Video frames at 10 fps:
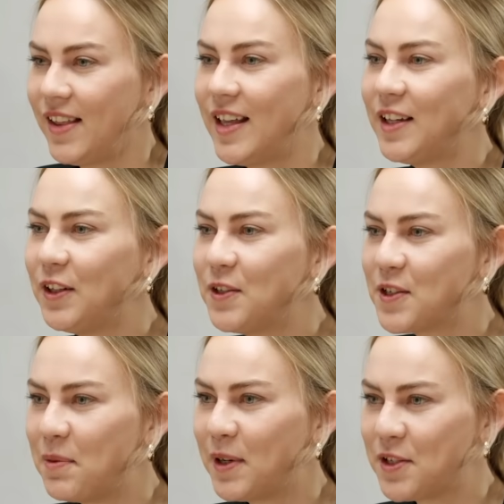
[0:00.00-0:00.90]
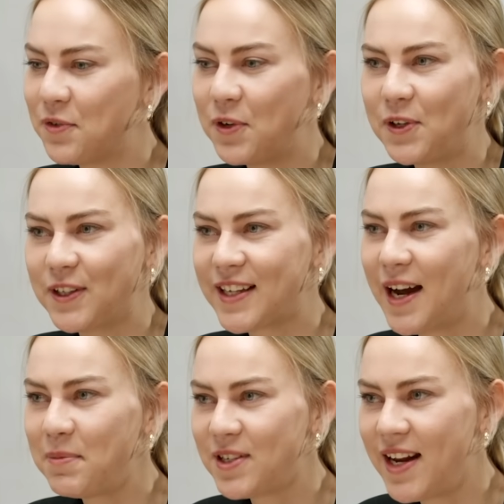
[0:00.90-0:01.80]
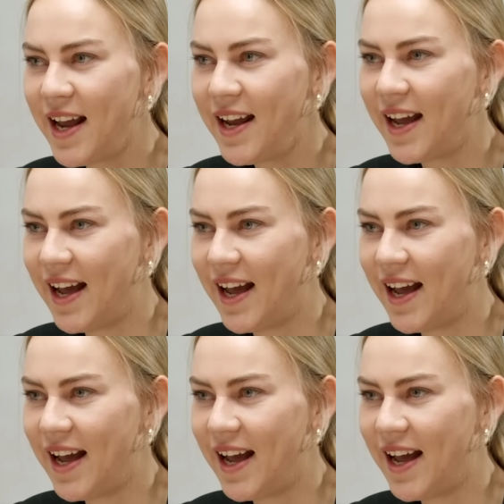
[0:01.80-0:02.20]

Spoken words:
Thank you so much for your time today,